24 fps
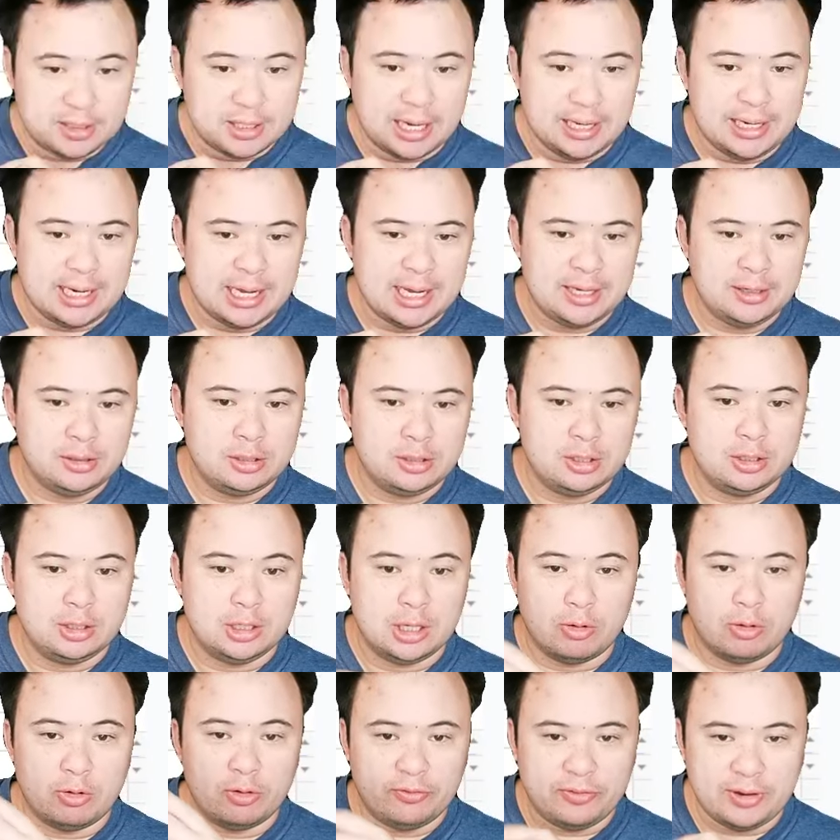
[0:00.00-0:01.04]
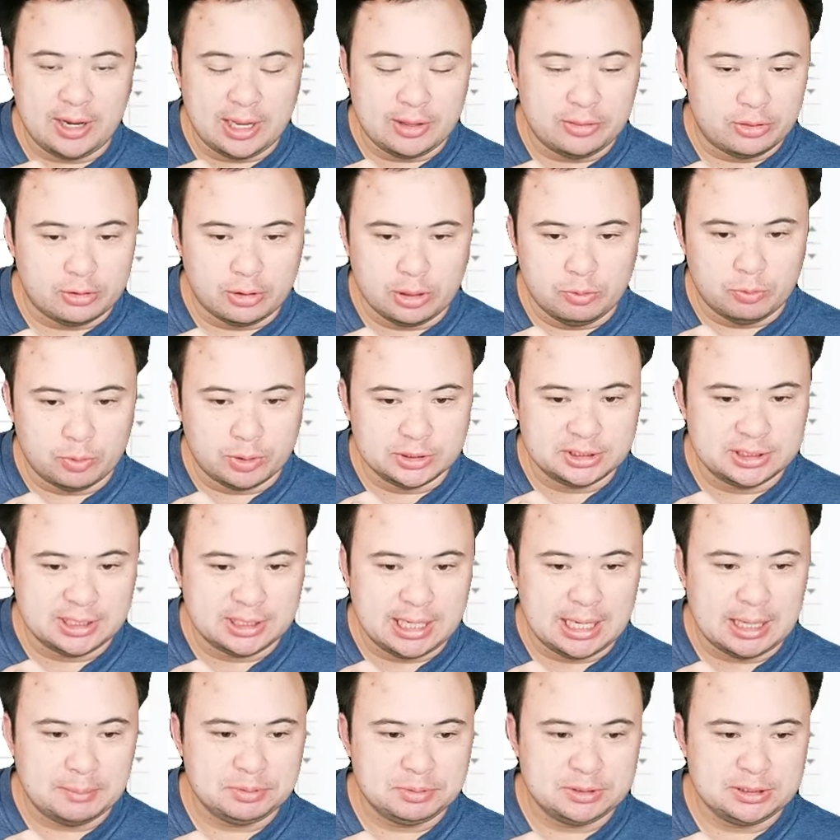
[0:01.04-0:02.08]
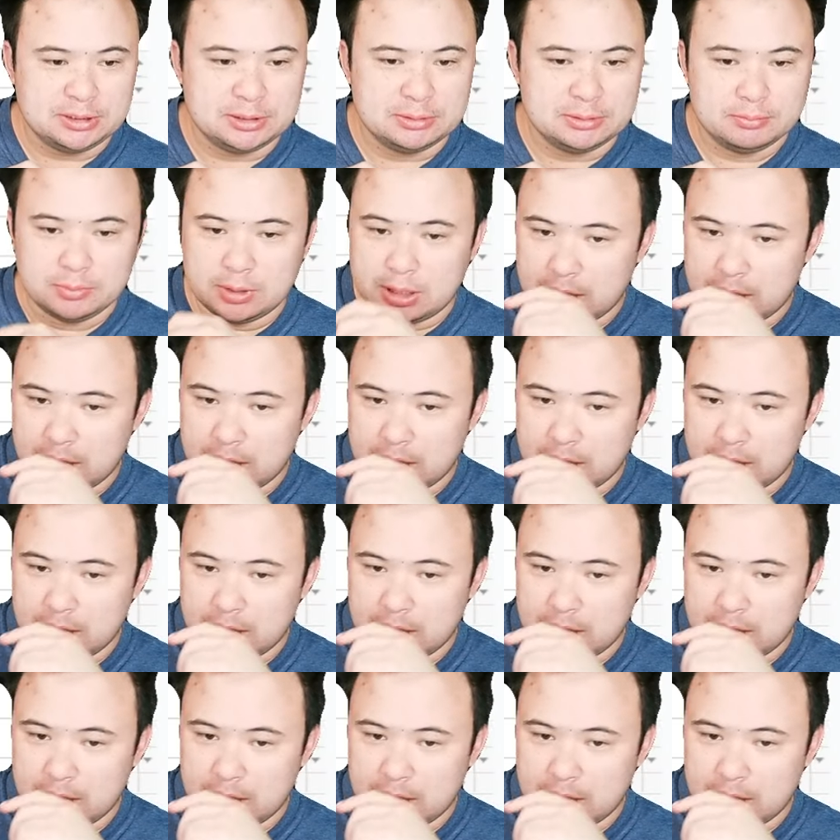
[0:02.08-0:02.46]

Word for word: Tight end, Noah Fant, 31 snaps,